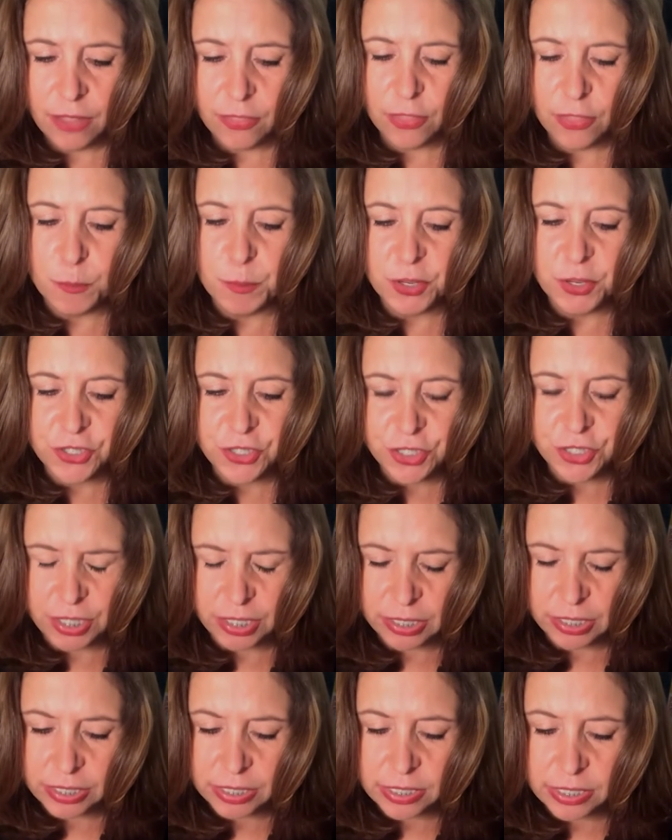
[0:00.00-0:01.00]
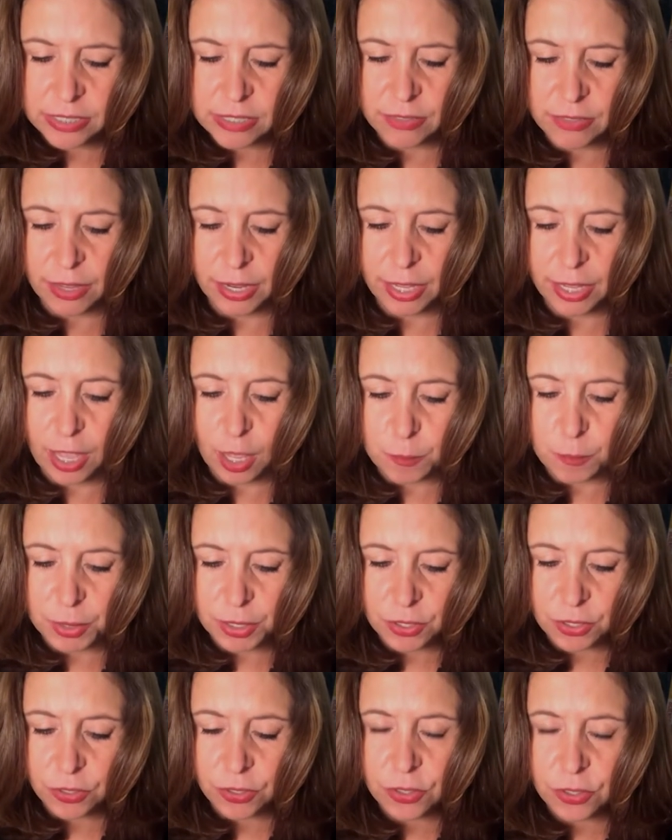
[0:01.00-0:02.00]
The machines and the
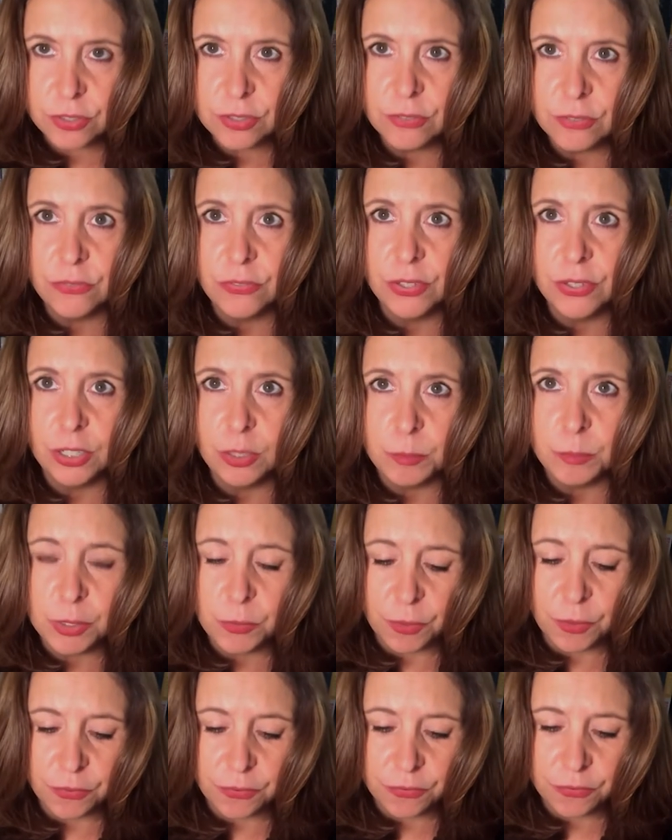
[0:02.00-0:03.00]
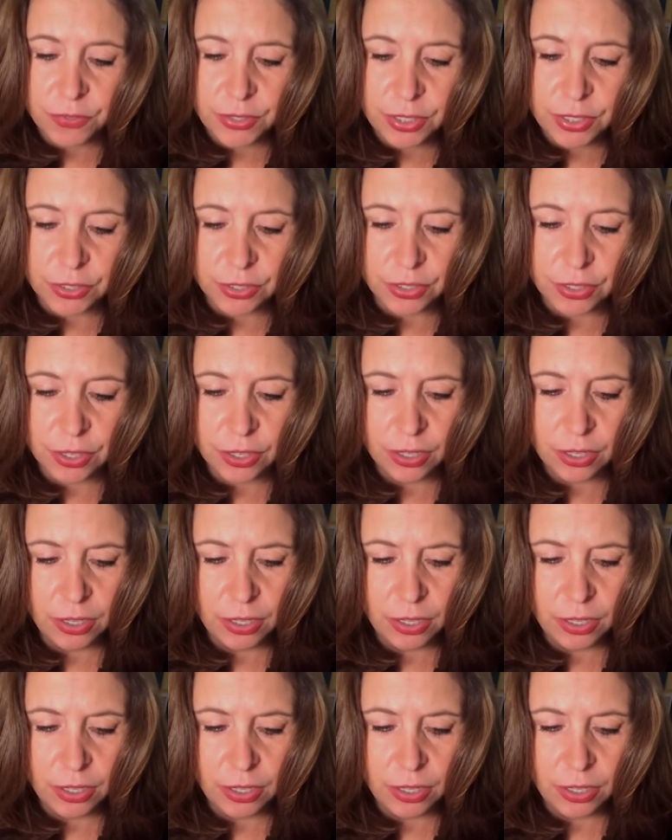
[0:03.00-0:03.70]
chemicals fill me with fear.